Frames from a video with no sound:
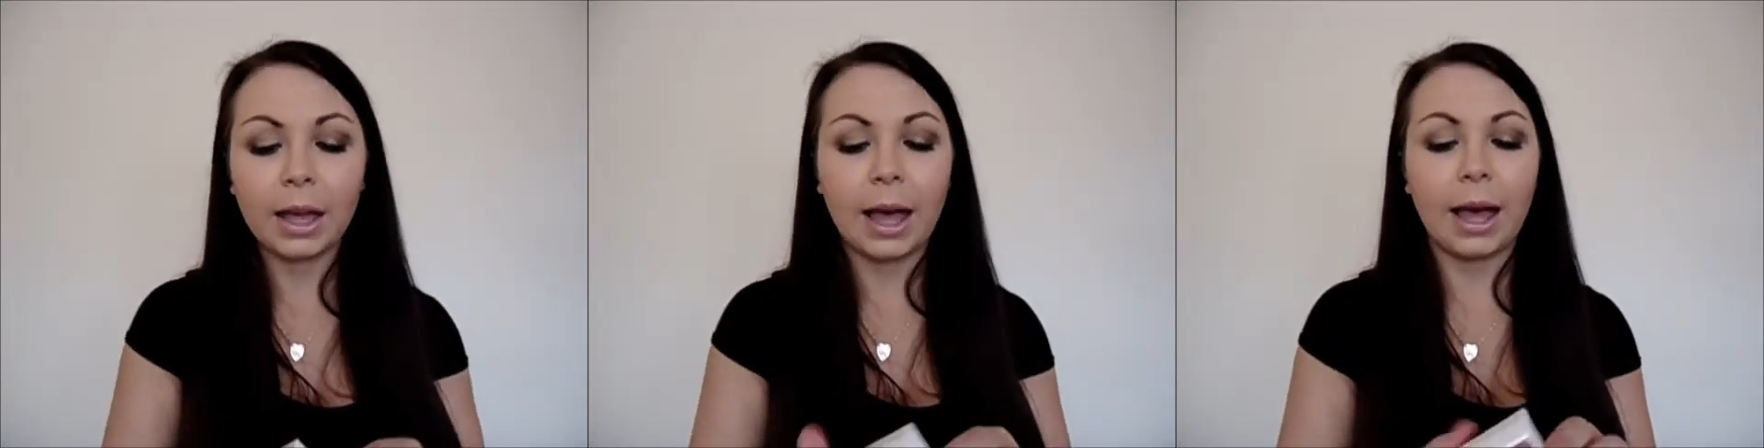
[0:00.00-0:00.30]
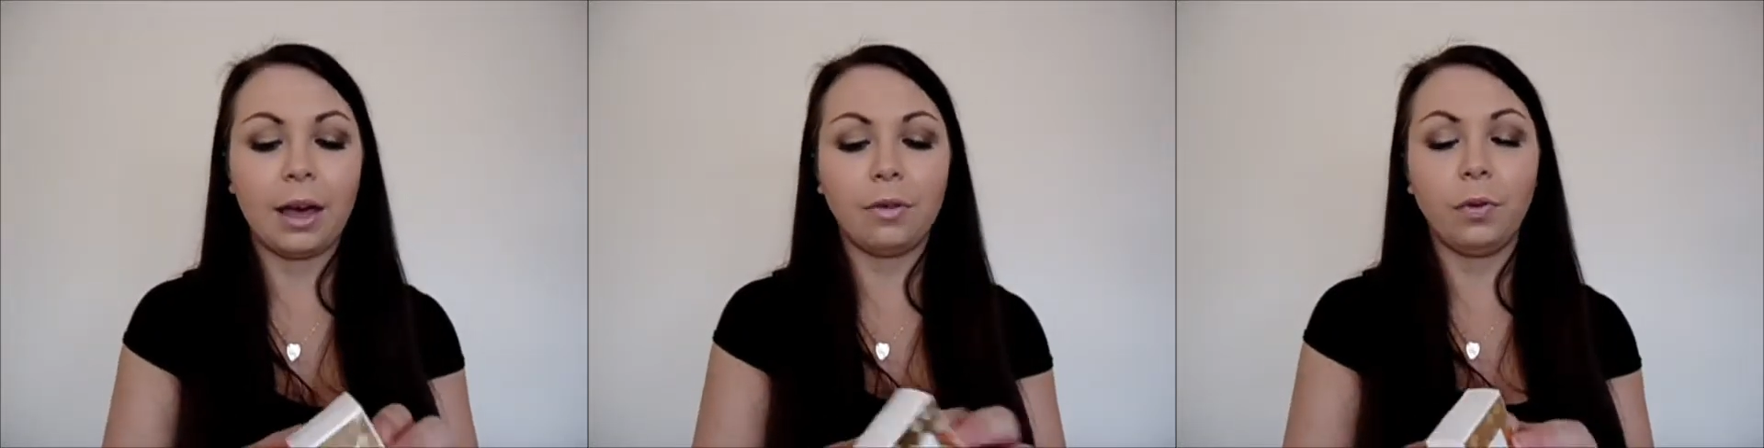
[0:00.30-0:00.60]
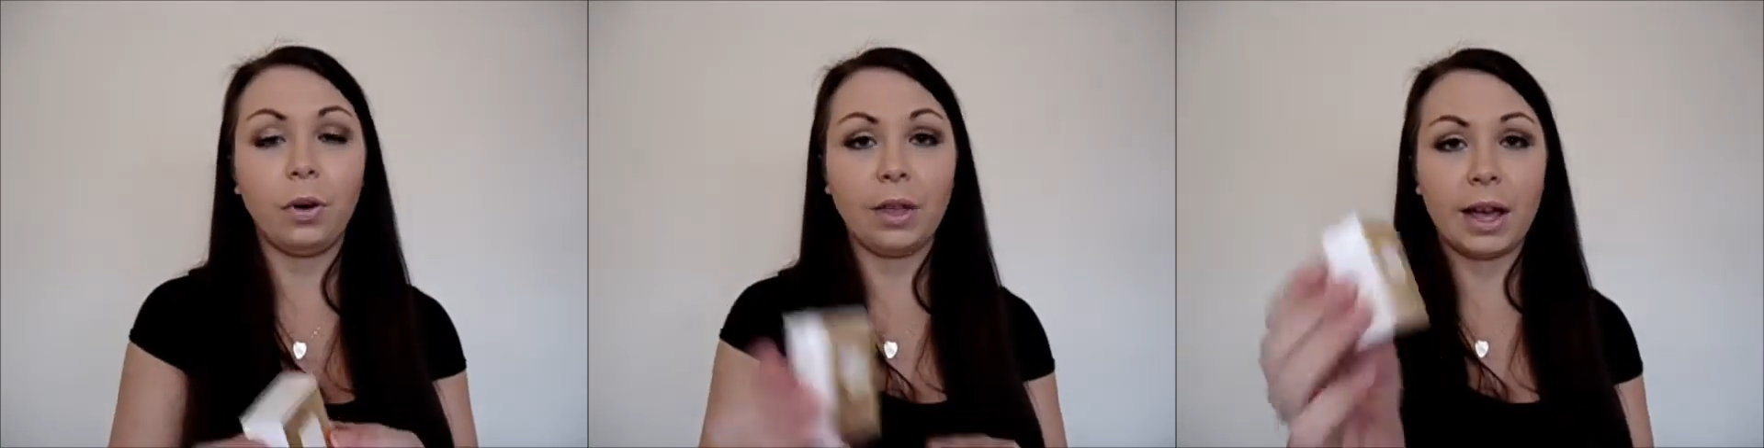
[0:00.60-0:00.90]
uh,
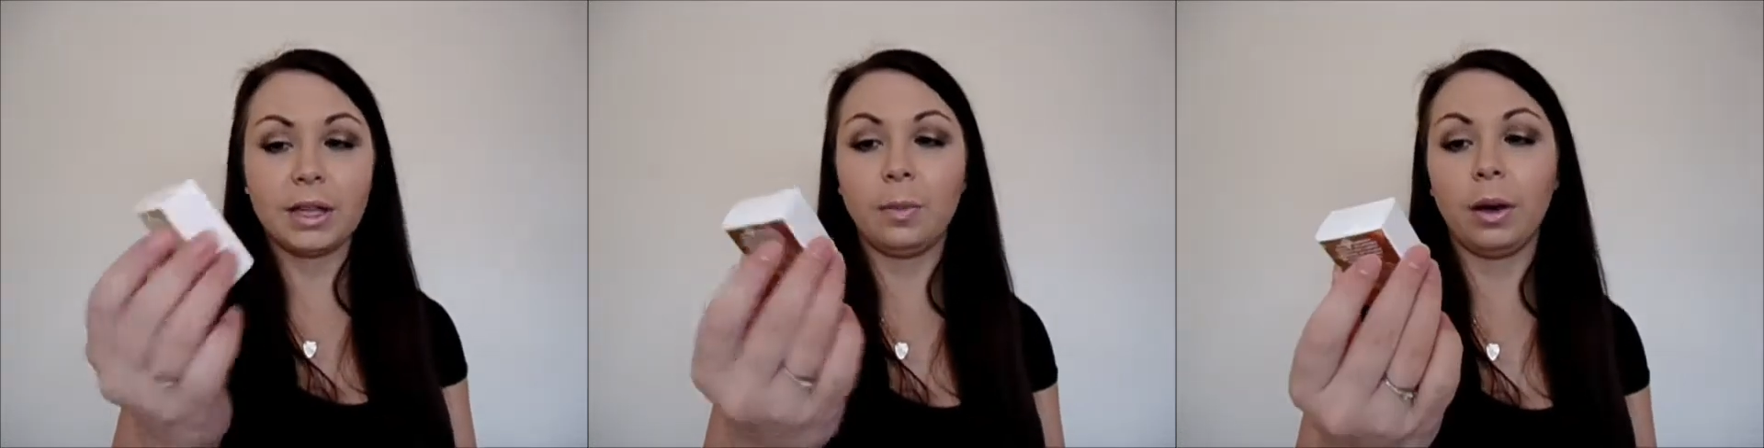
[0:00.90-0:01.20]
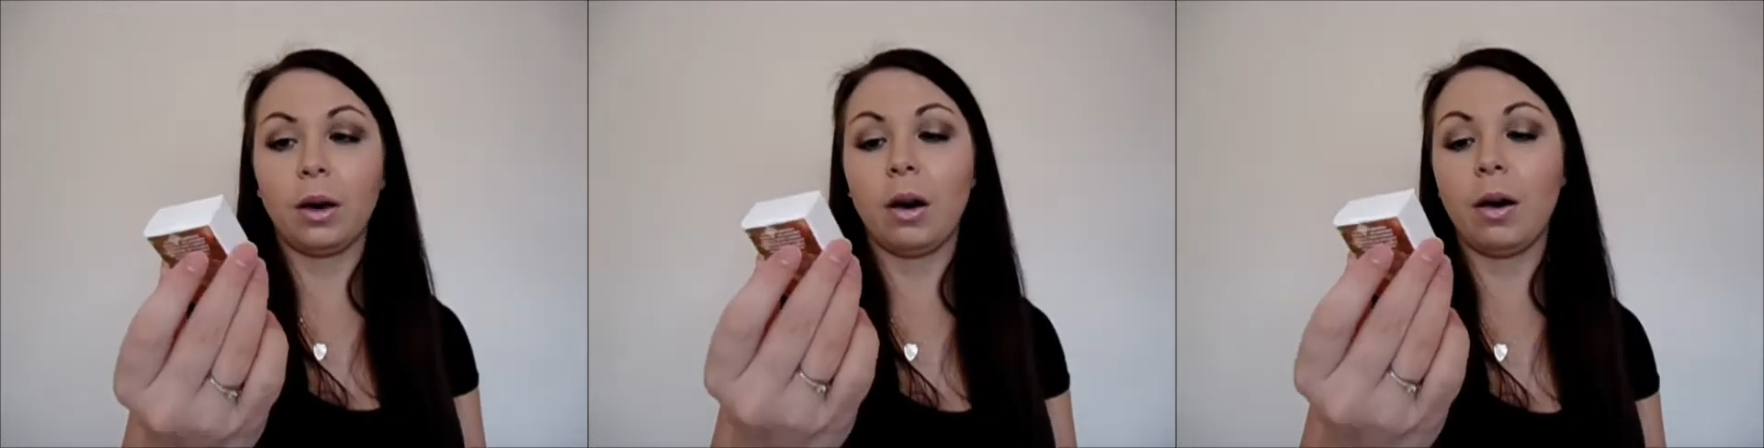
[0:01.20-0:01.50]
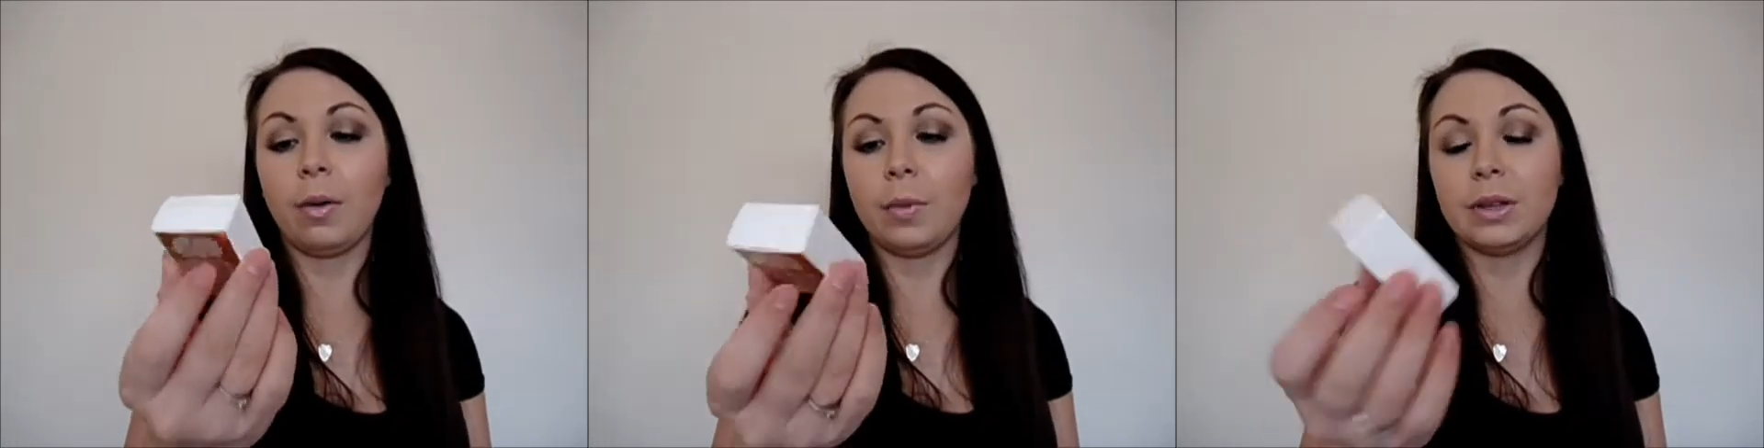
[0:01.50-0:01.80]
fourth item I
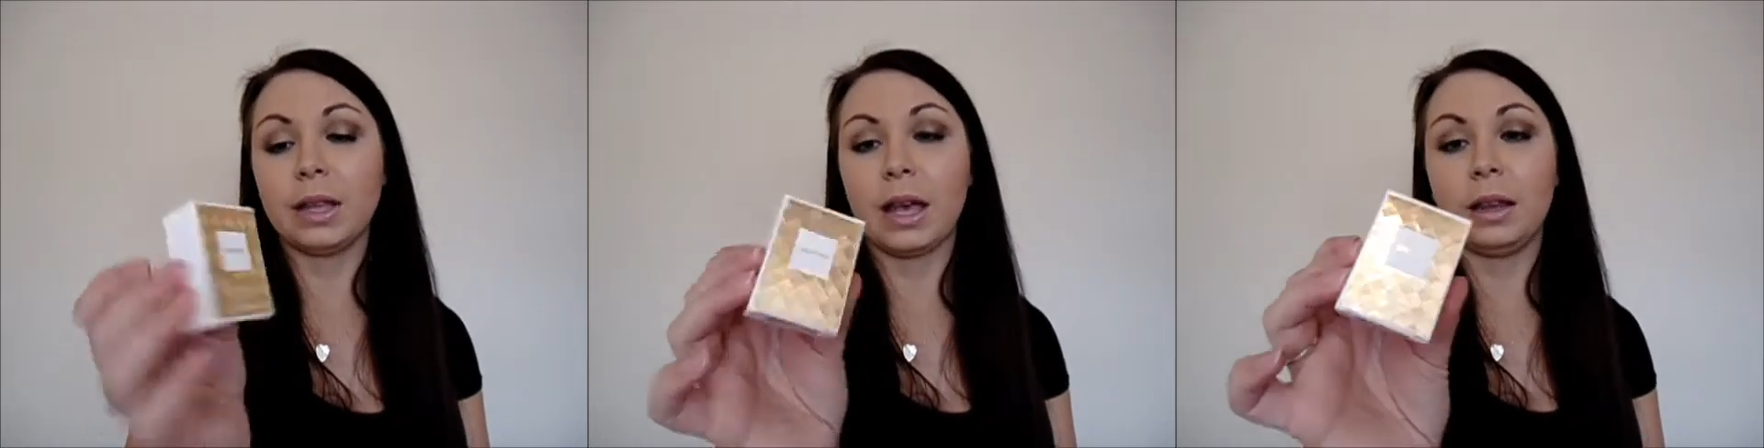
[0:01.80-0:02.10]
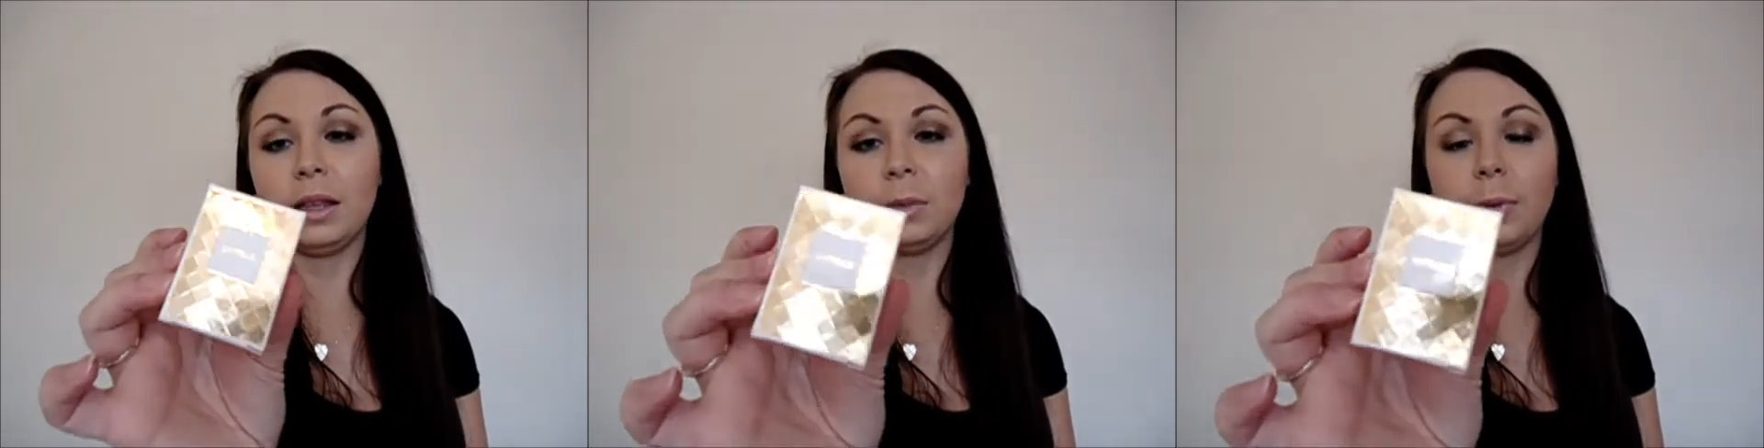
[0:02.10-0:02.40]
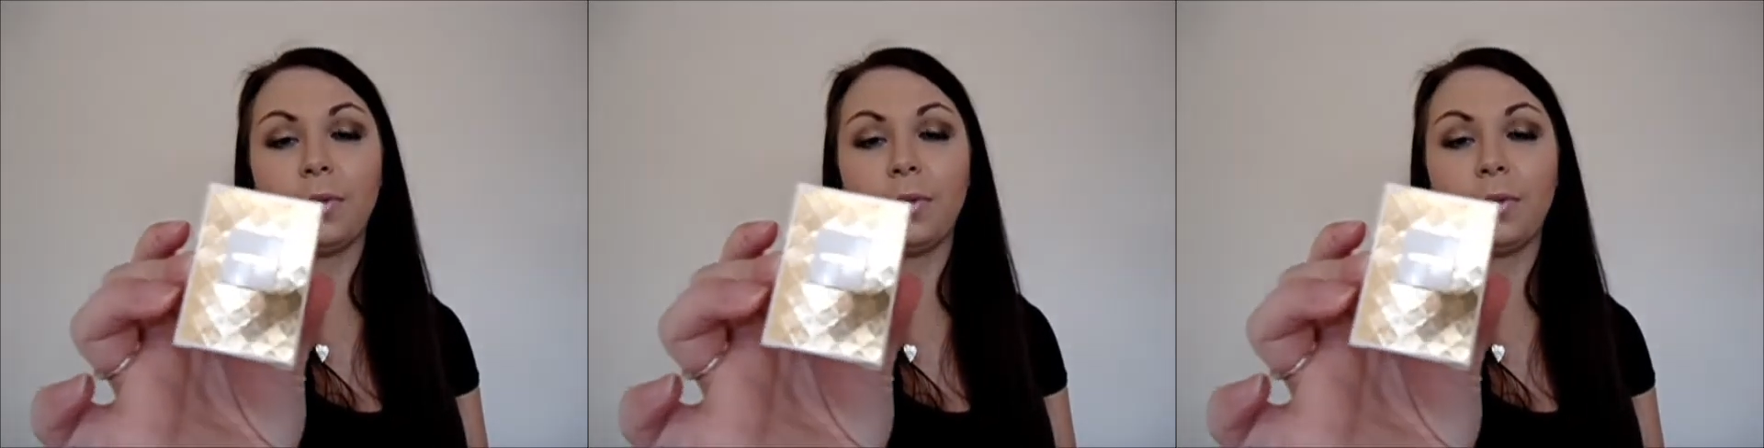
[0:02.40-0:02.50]
got was an Elizabeth